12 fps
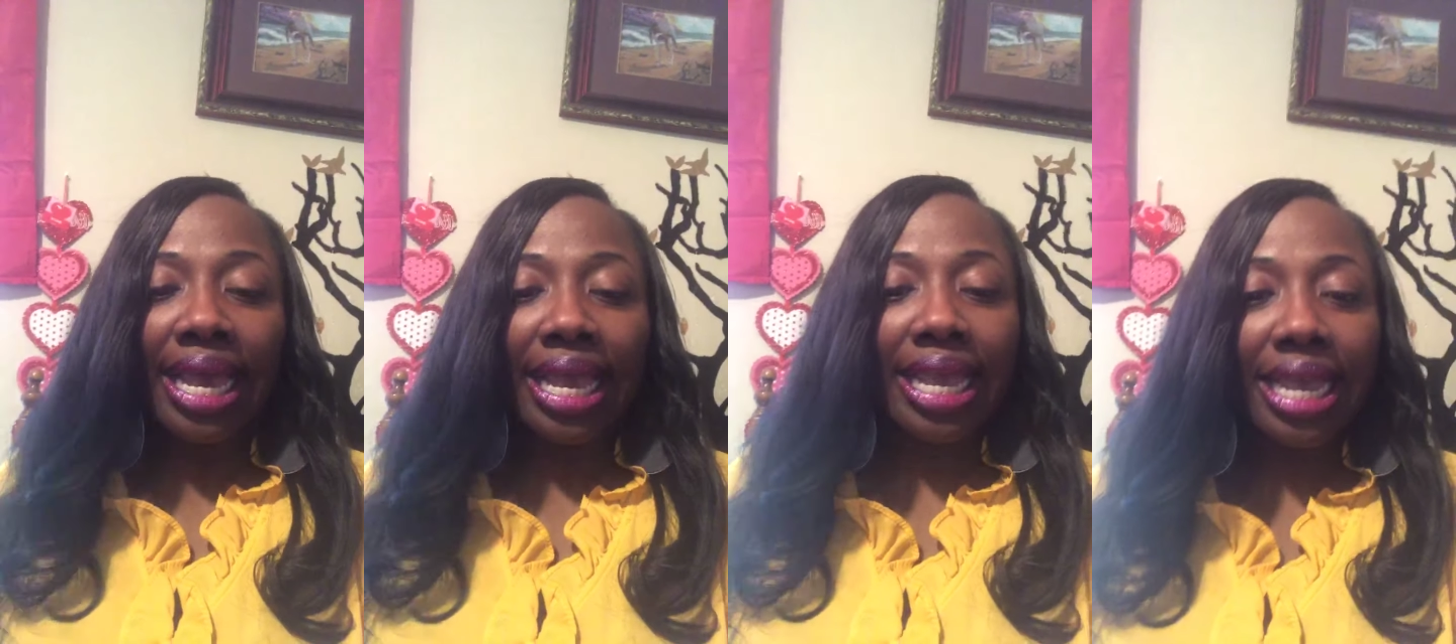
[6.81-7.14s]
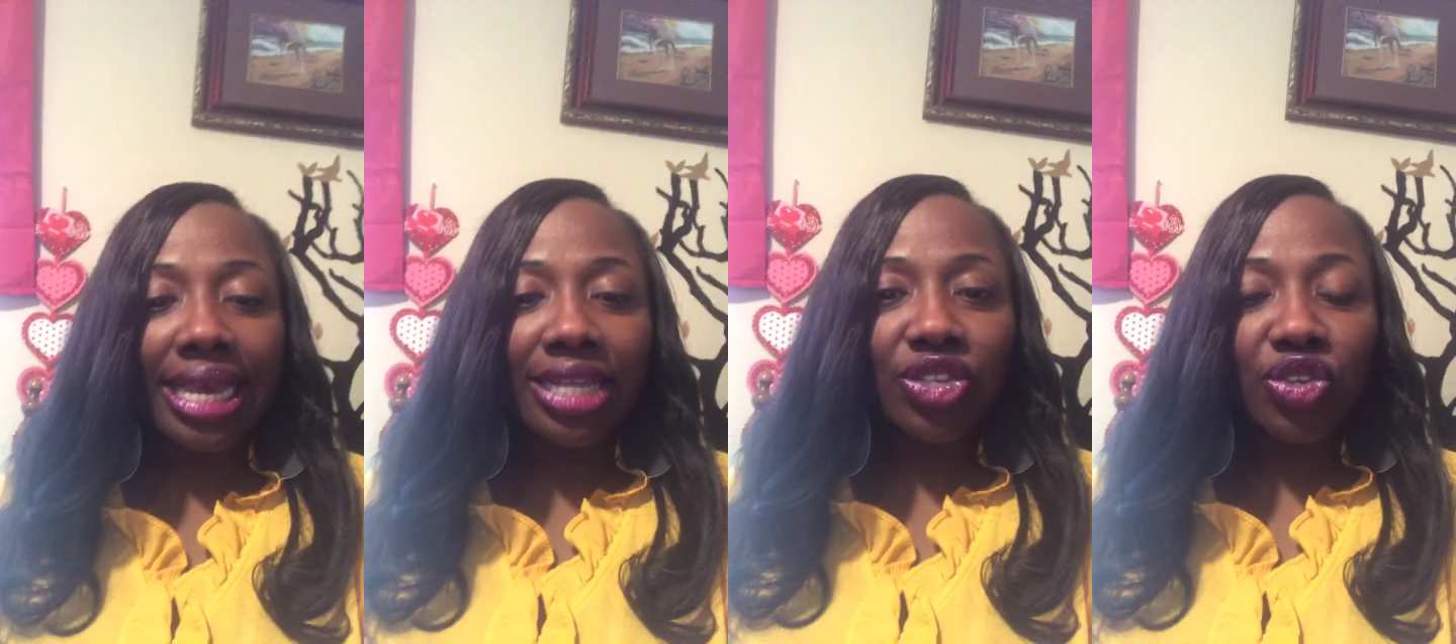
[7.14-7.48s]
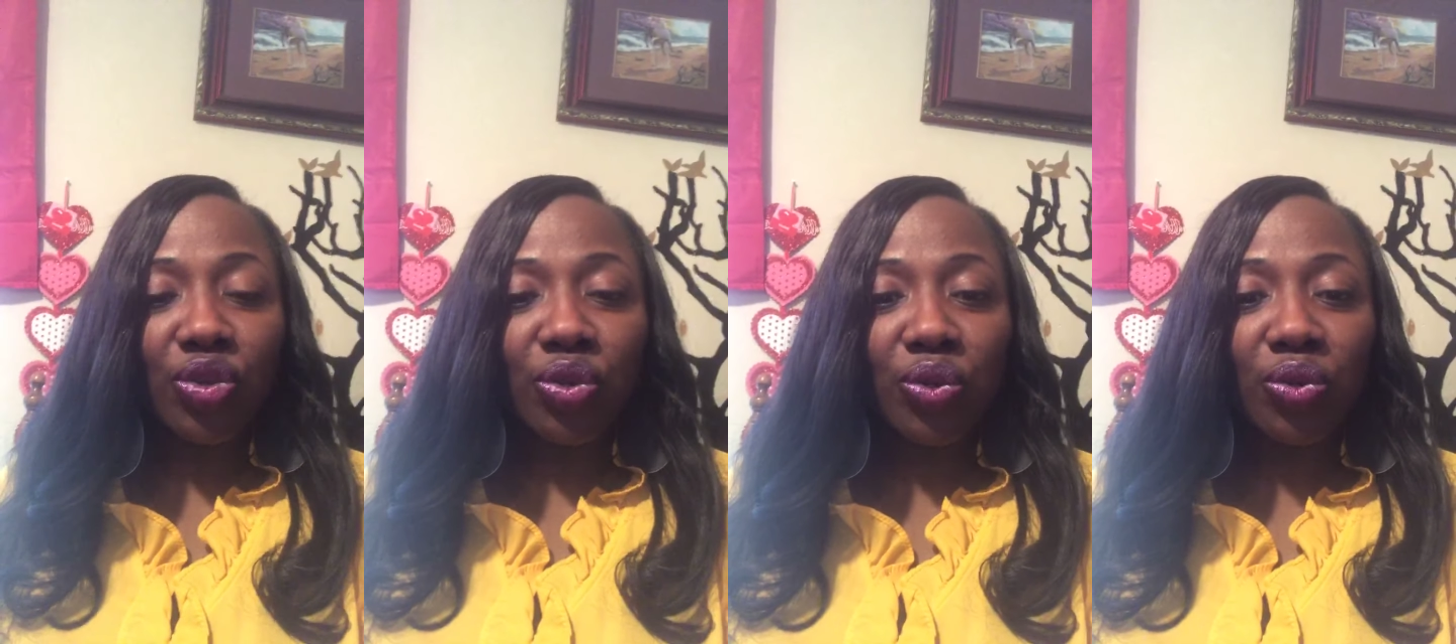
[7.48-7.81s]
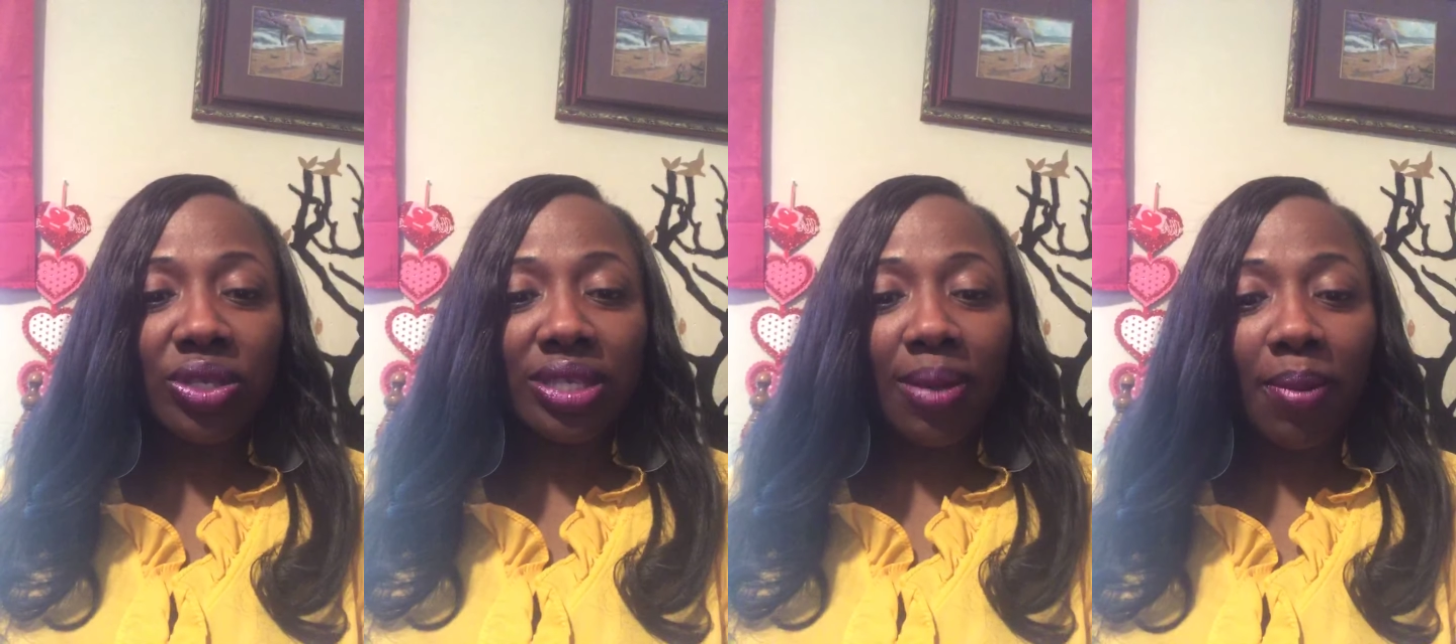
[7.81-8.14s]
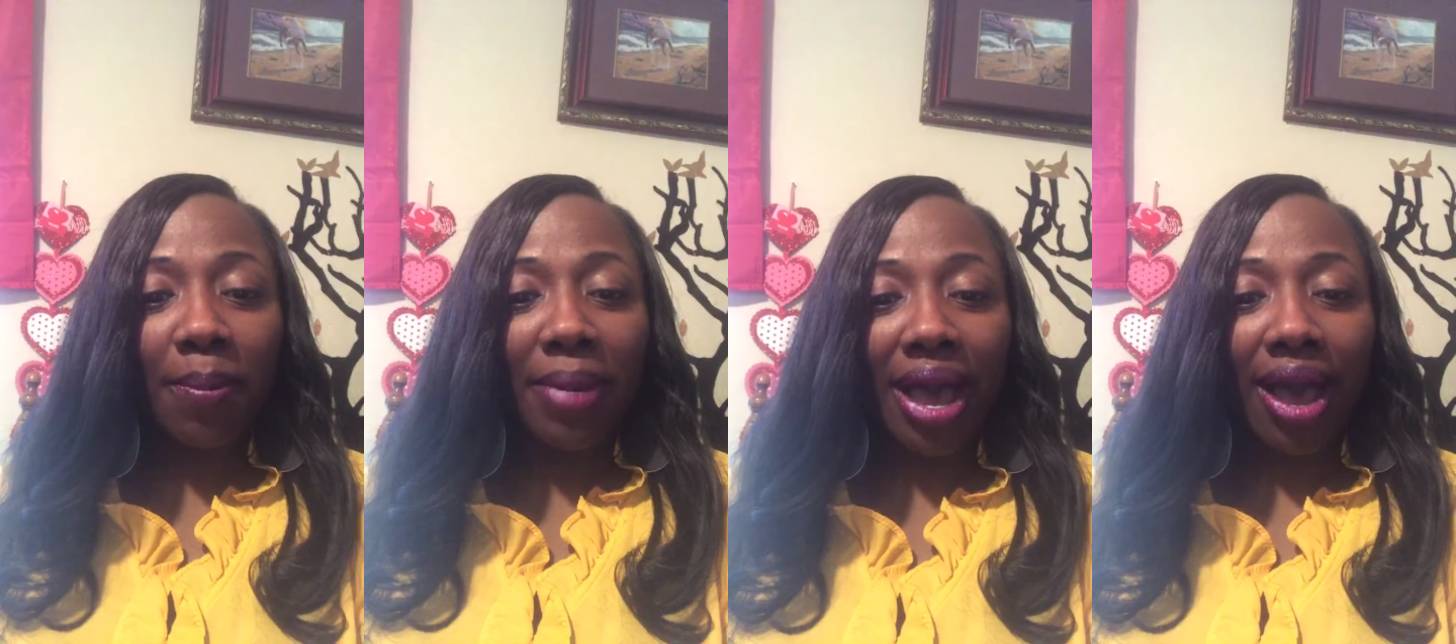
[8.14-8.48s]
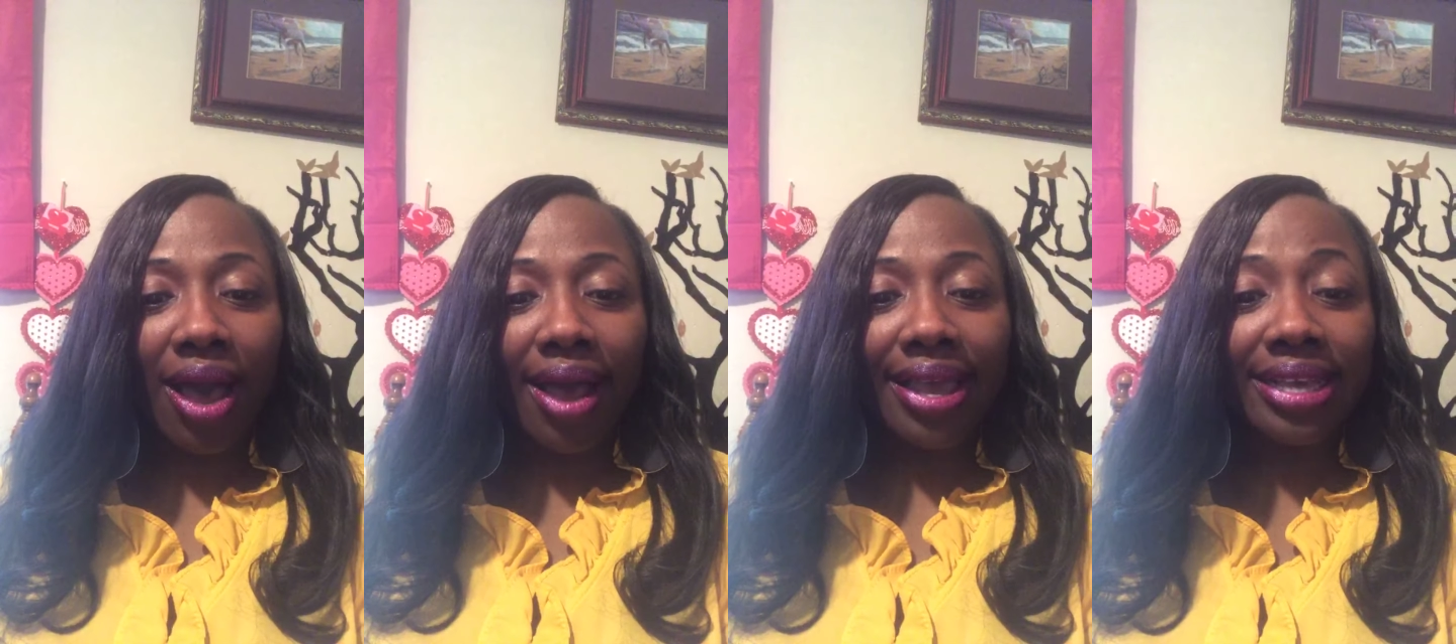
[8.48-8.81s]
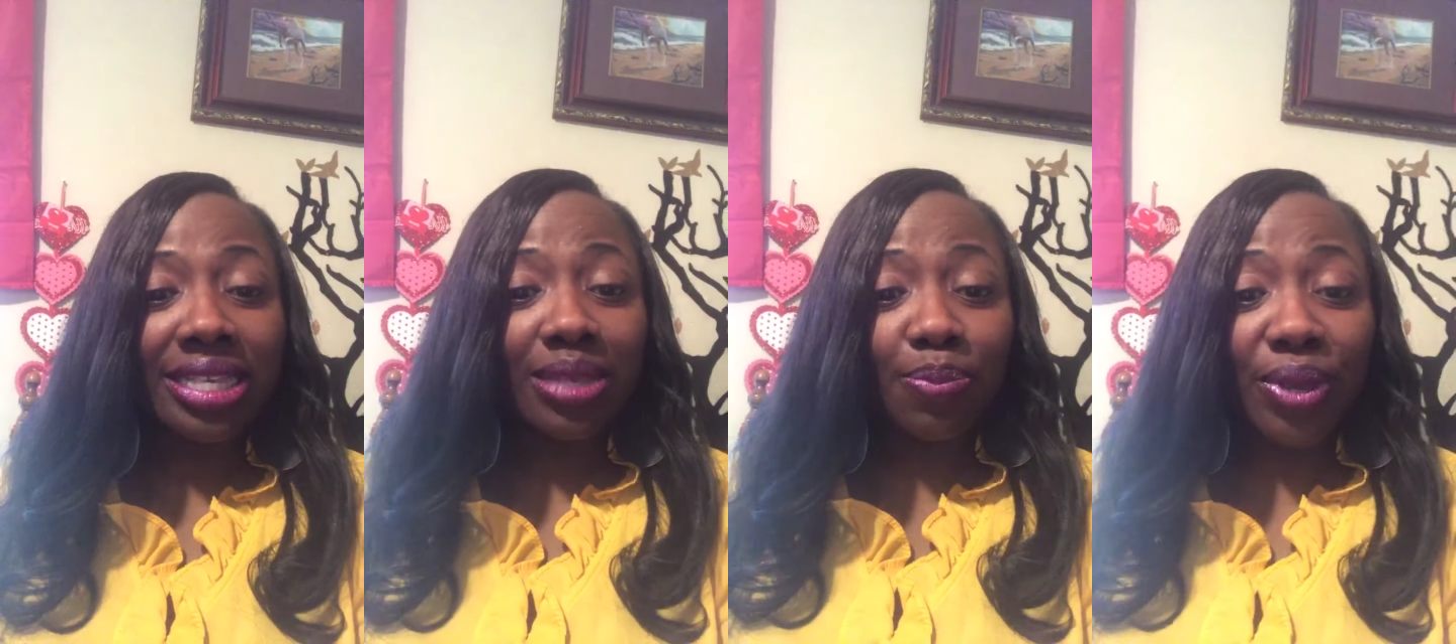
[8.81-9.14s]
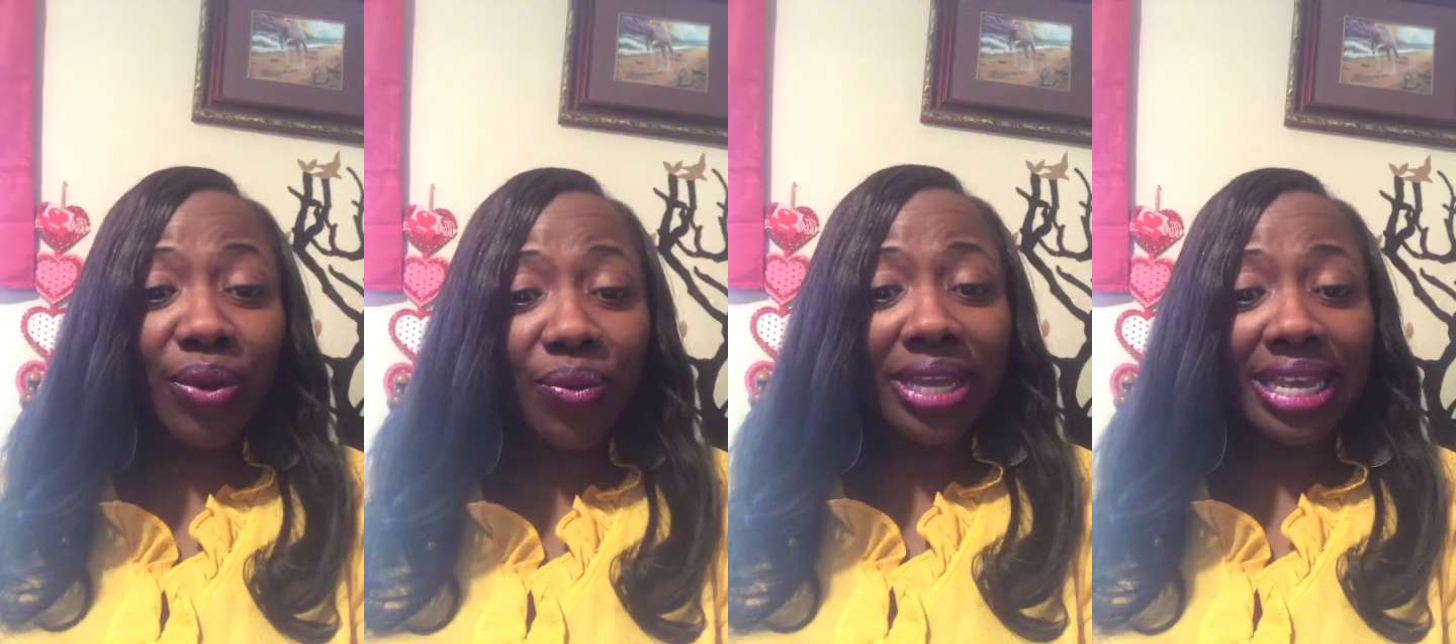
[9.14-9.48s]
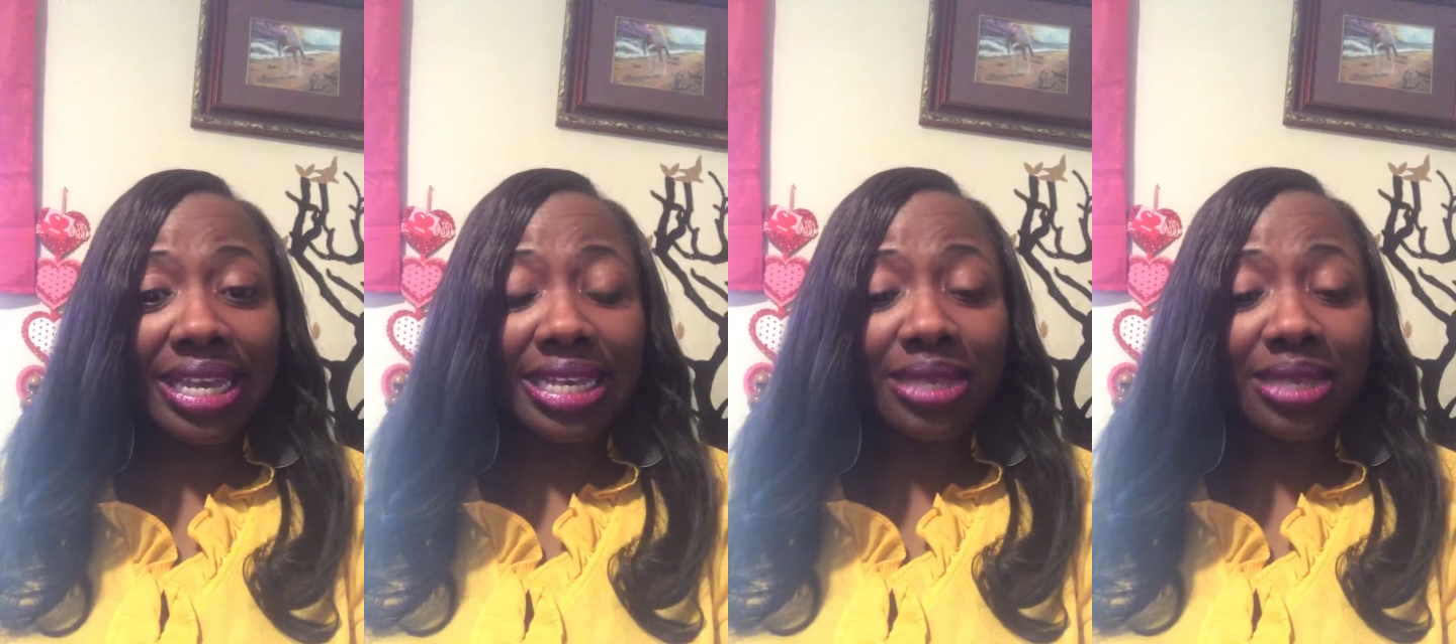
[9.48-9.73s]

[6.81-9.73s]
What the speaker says: into some of my experience,